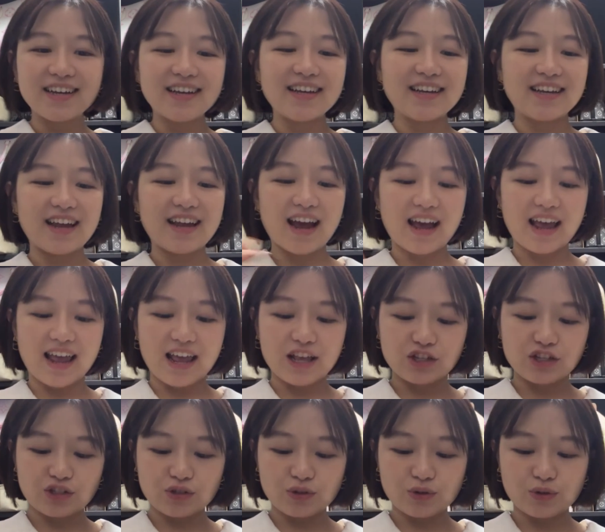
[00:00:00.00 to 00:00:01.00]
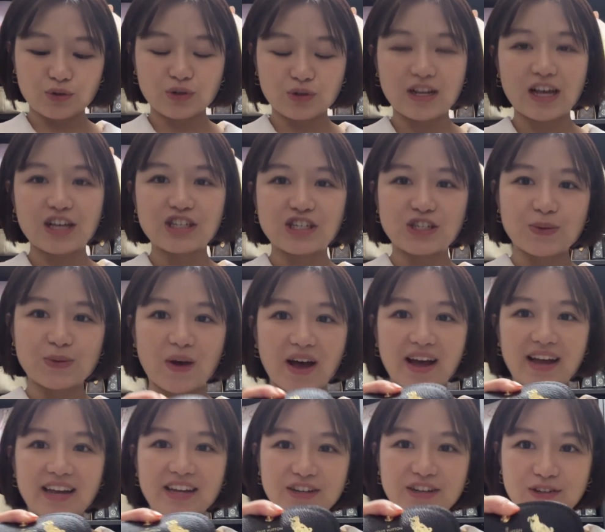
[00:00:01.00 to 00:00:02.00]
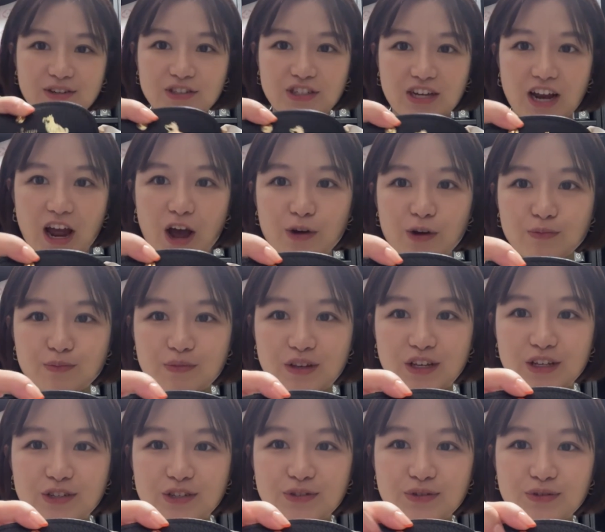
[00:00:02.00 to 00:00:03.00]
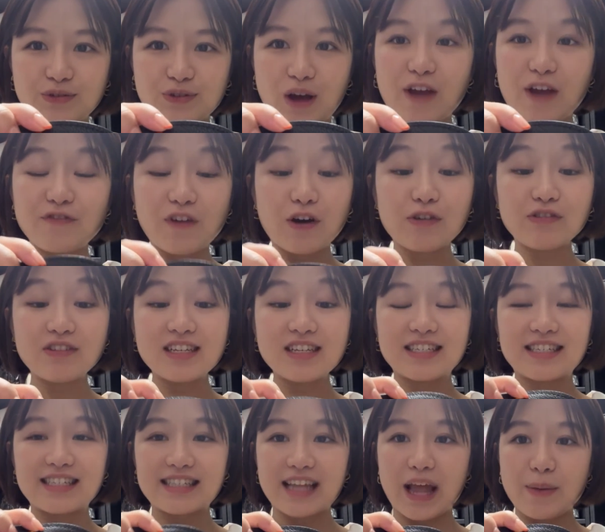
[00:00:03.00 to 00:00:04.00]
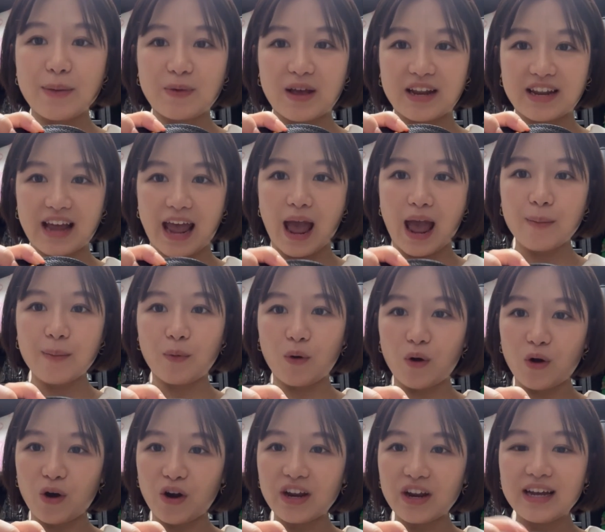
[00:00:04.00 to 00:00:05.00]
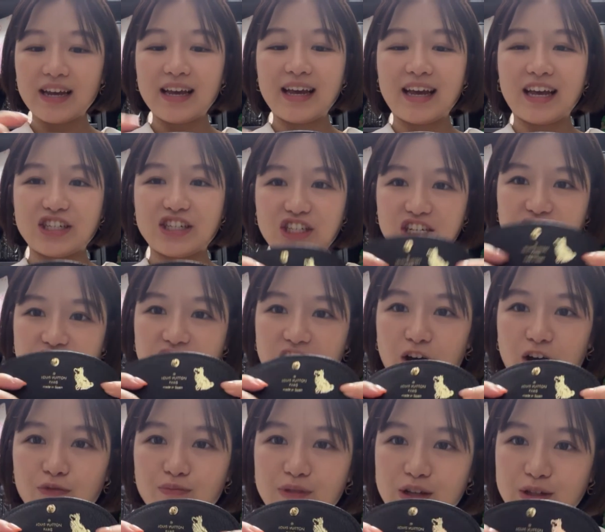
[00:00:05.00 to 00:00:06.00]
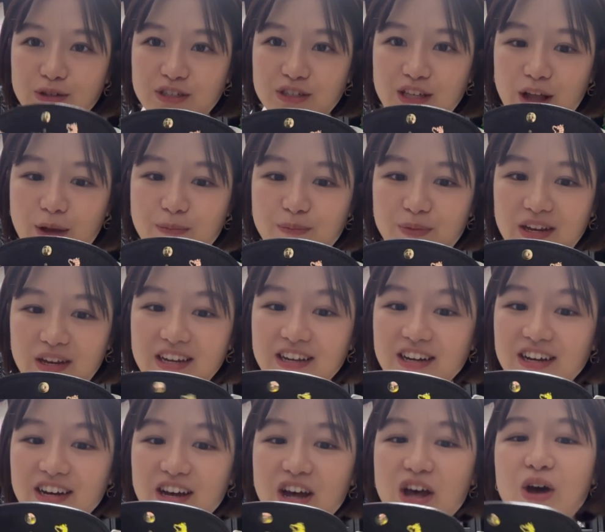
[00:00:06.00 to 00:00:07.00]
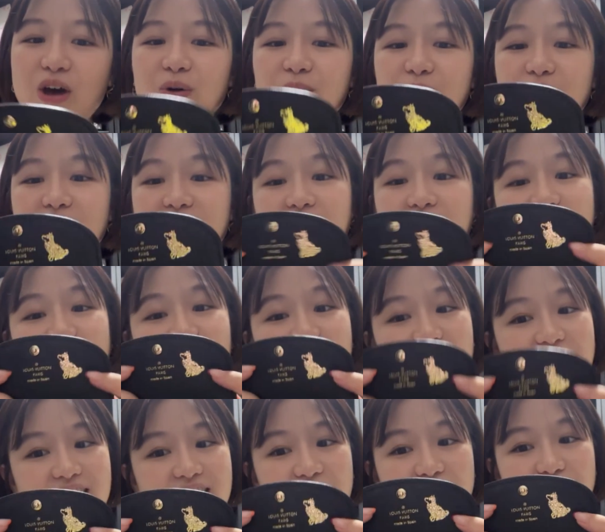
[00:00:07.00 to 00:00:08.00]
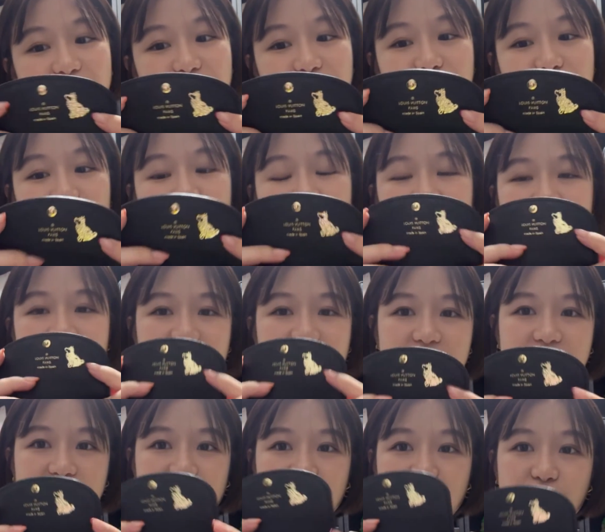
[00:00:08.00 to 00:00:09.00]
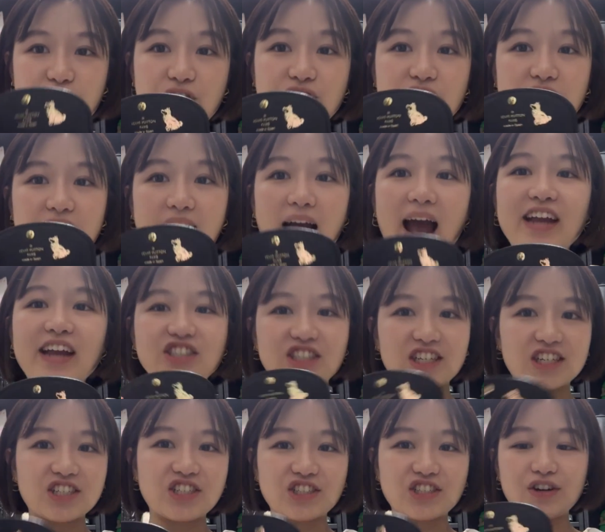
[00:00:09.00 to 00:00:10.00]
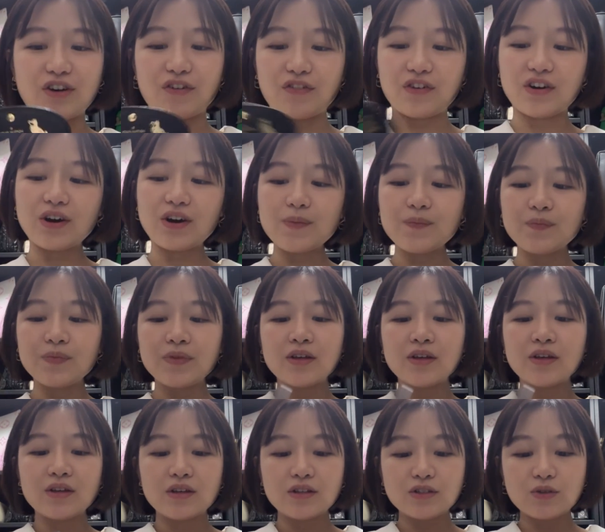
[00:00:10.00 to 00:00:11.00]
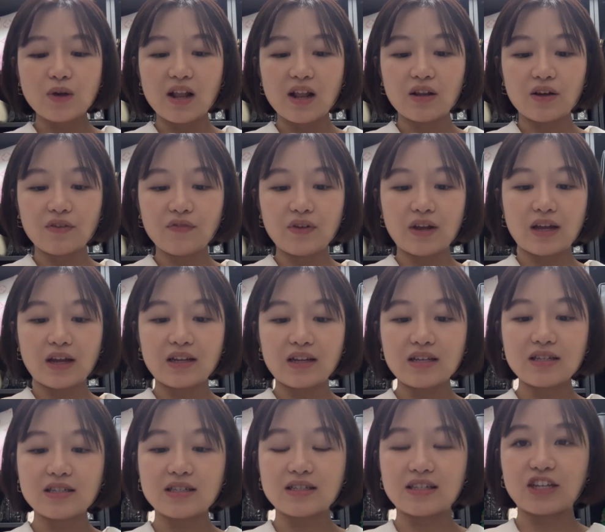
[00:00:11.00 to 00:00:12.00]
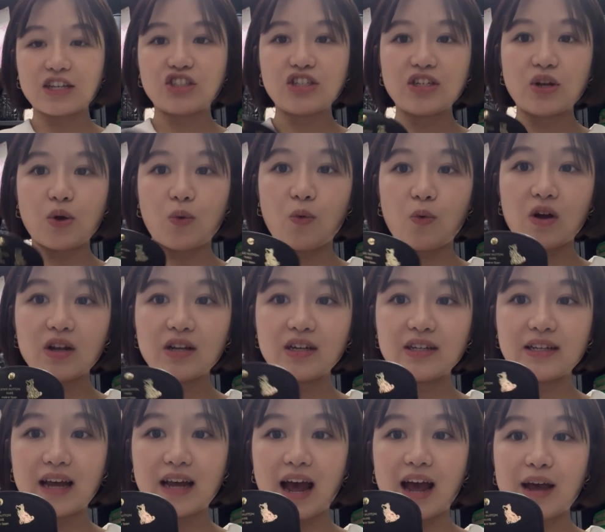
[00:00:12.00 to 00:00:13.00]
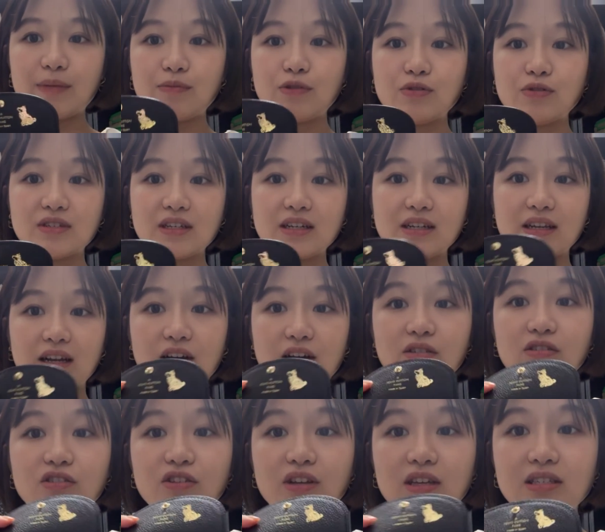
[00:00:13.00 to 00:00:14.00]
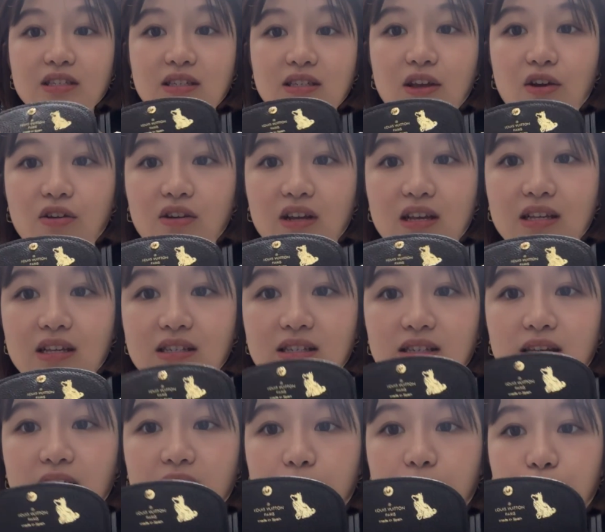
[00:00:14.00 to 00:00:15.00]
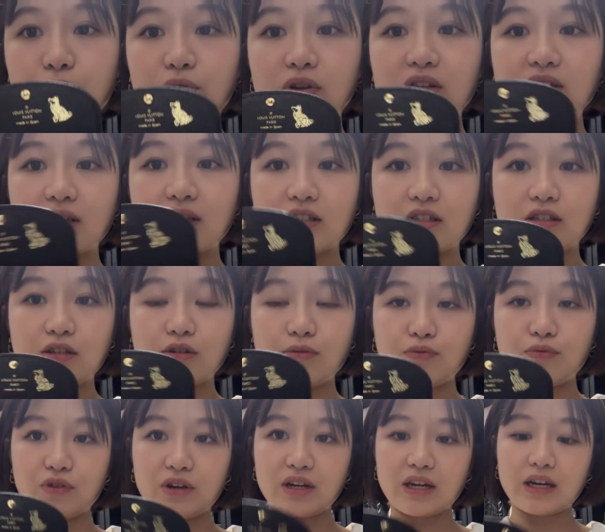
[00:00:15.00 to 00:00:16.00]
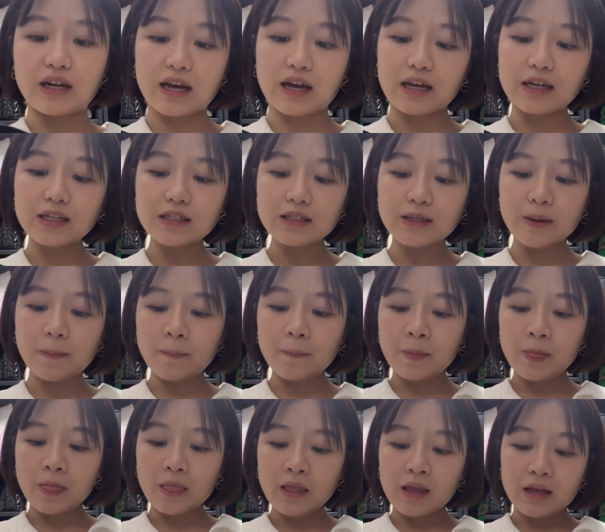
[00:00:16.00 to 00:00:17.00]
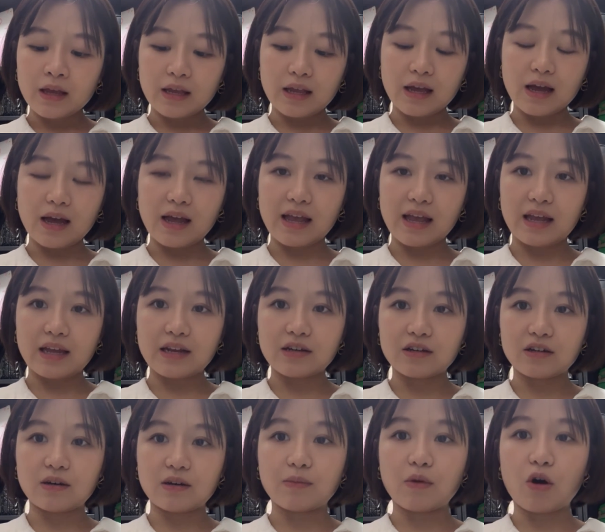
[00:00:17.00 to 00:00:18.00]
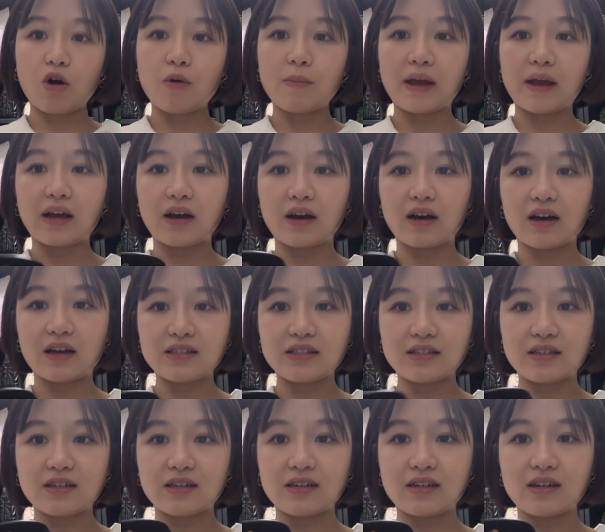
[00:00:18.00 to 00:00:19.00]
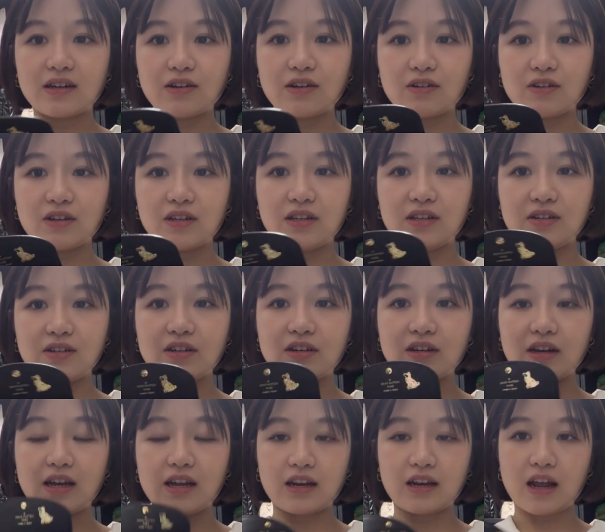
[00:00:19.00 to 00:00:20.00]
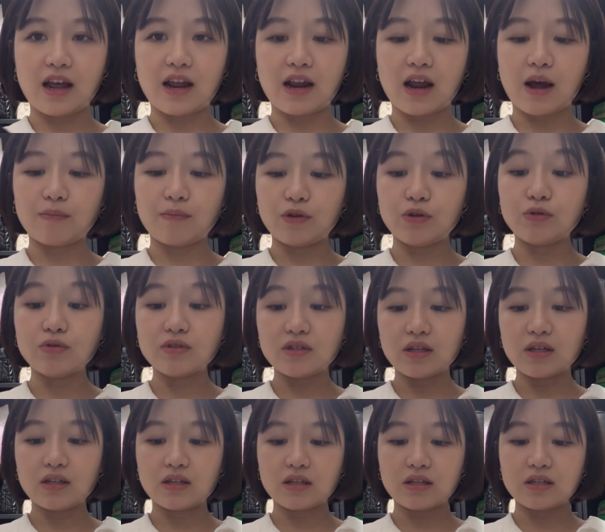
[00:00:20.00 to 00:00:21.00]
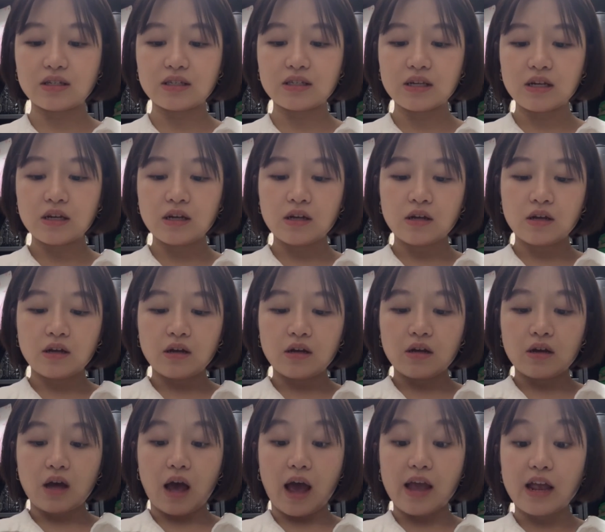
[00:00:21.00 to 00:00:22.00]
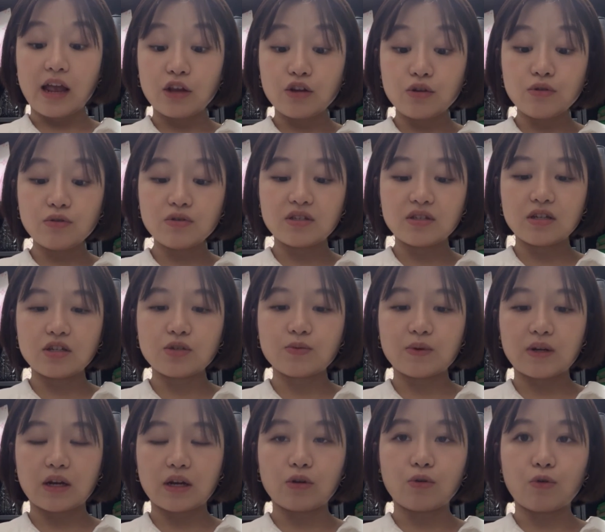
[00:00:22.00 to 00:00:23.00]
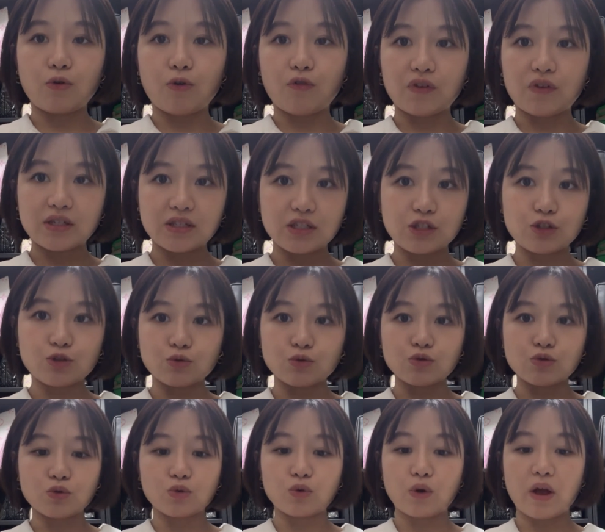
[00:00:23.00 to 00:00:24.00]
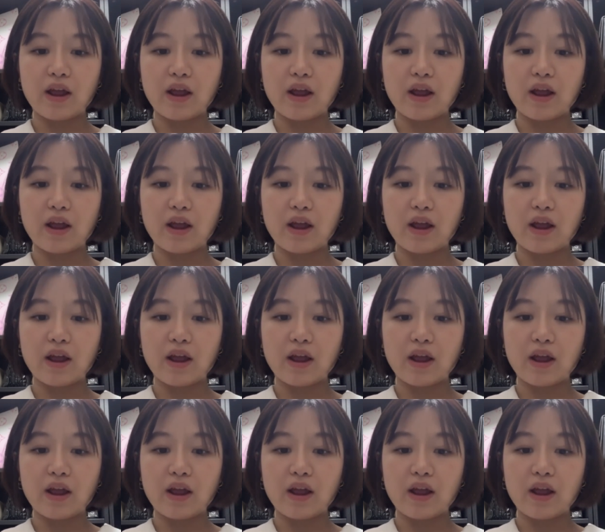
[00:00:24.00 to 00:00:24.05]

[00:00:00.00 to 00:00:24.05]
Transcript: Yeah, and so that's why she helped me to, I found this stamp at the airport, and she actually helped me to stamp it here, which I'm very thankful, and it's a very kind gesture of her. So I love it. And this is actually the wallet that I'm using now. You can see on the inside the prints are still pretty nice. Yeah, and all my cards are here, and I'm using this. I use this when I go overseas also.